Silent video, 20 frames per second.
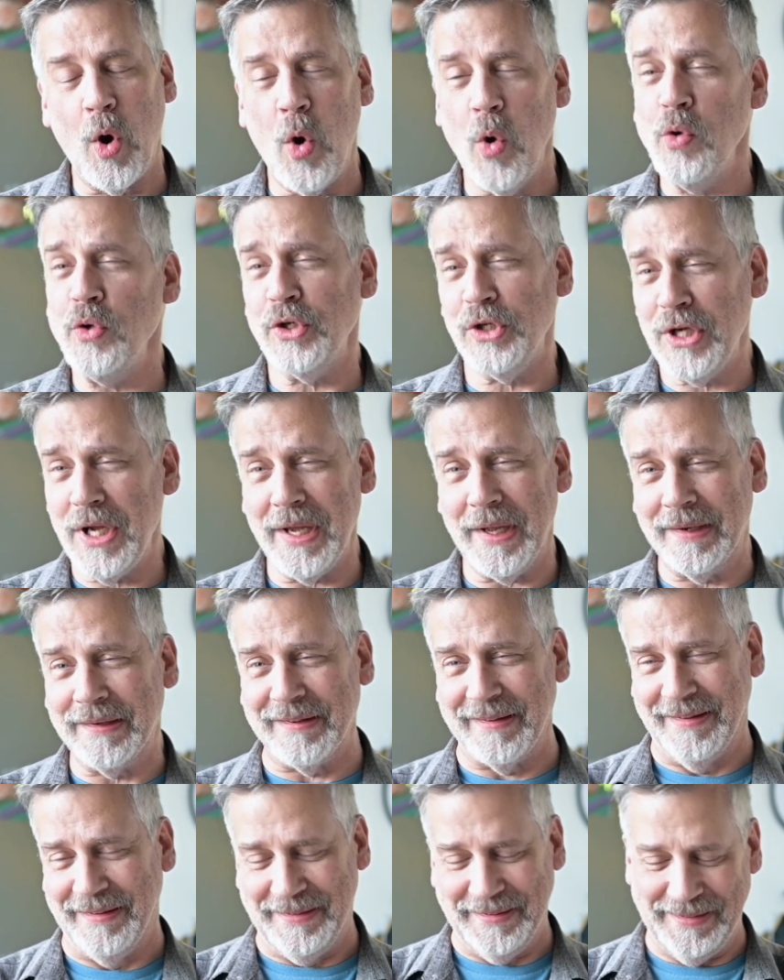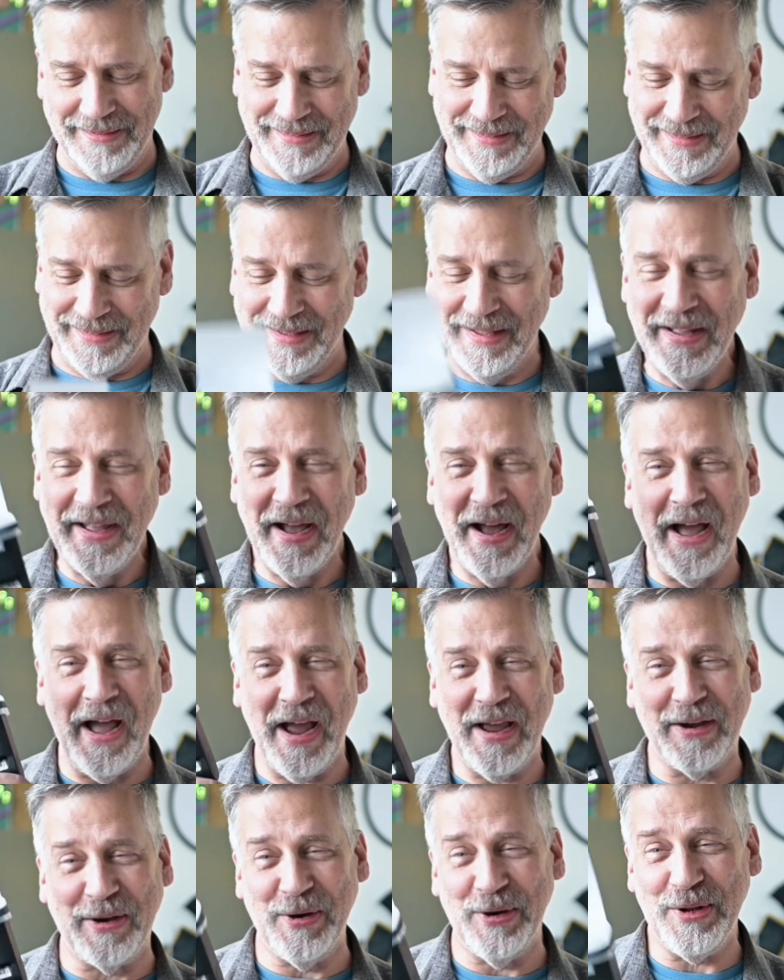oh shit,
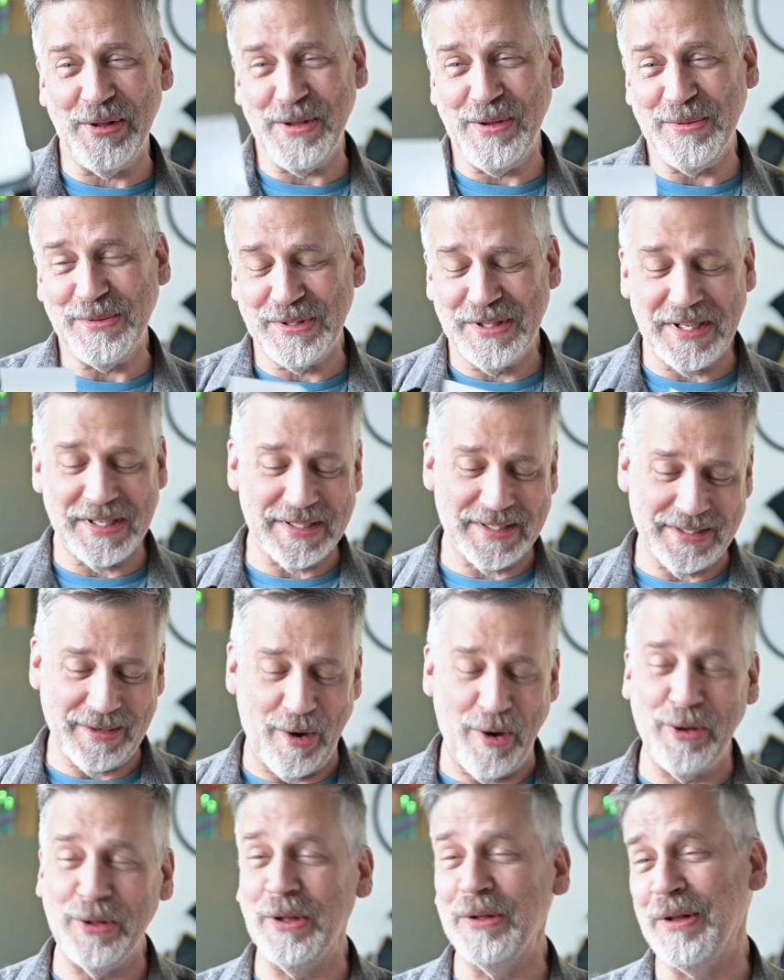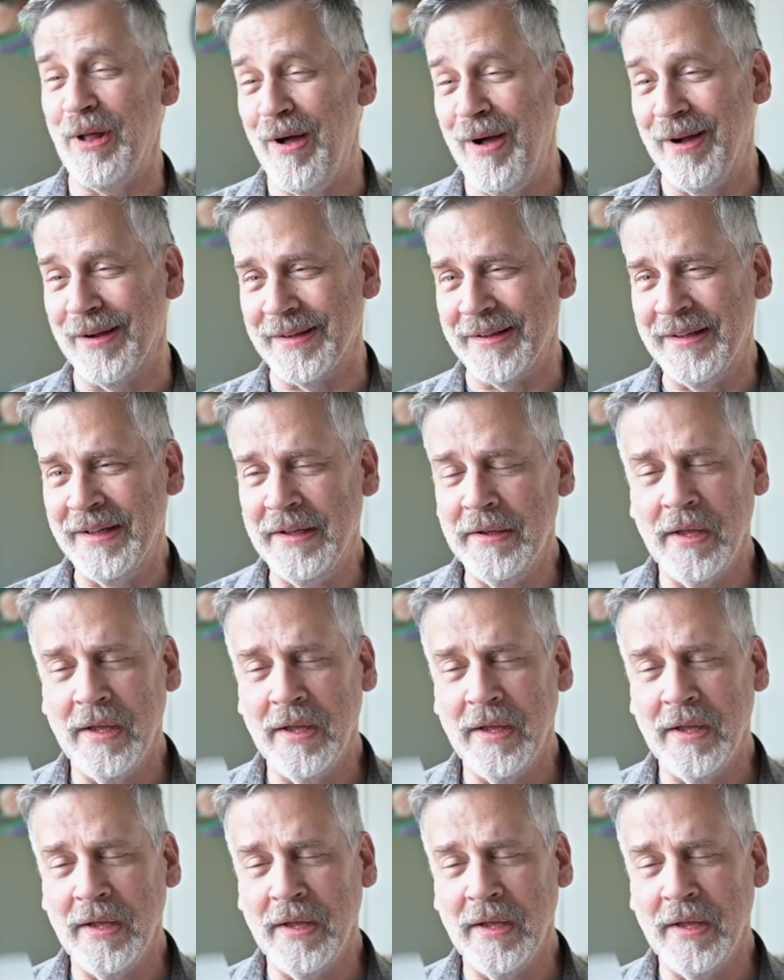I could have used this all along.